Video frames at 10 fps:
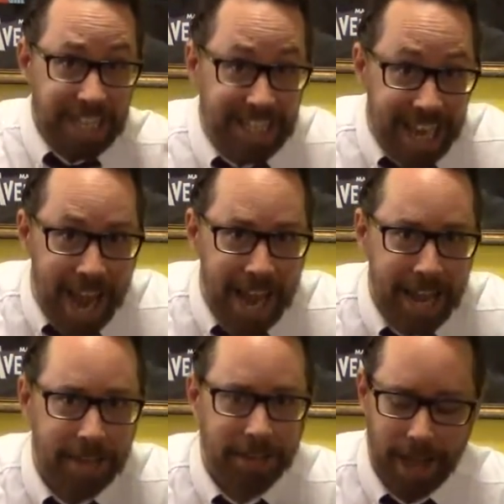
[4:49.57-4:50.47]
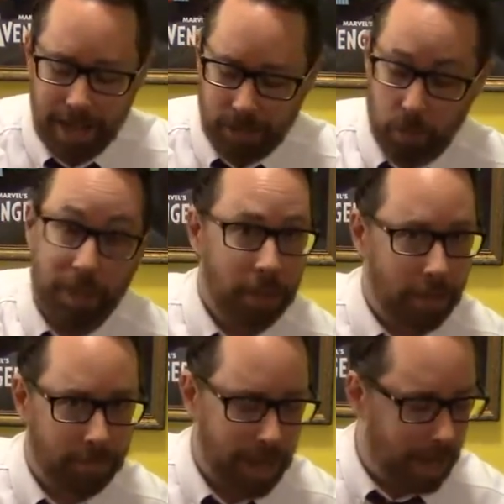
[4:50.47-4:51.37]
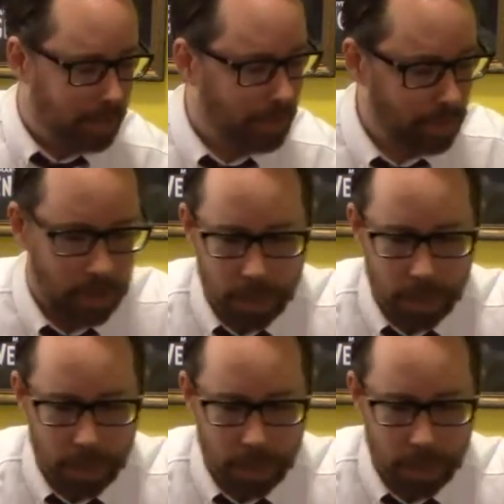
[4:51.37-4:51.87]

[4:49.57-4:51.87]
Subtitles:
Yay, dice. We love dice.